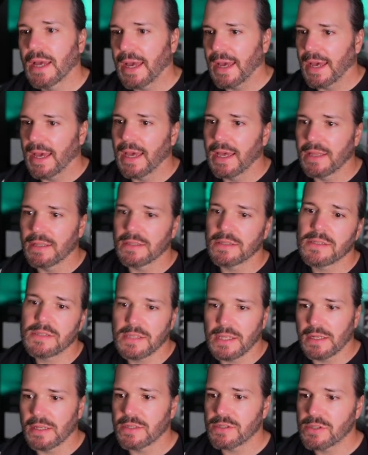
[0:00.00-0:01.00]
and
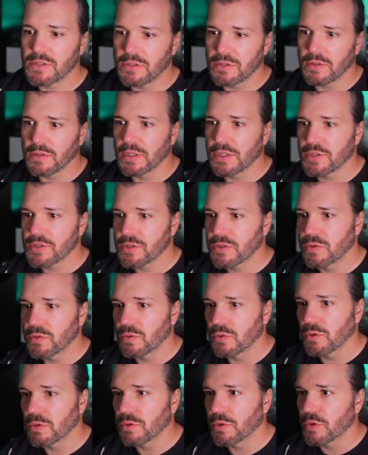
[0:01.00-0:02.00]
send us to this
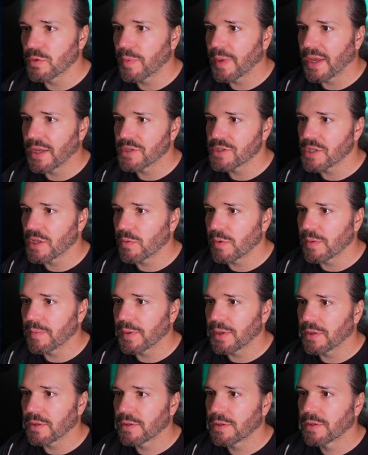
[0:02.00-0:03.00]
cool new page that we
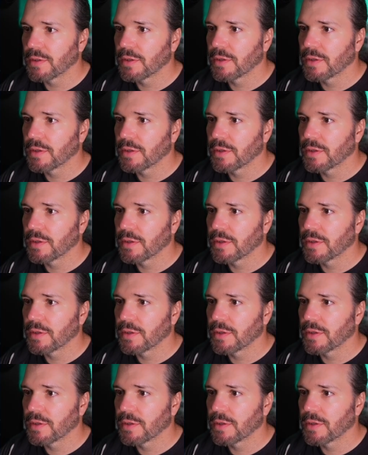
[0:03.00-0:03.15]
built.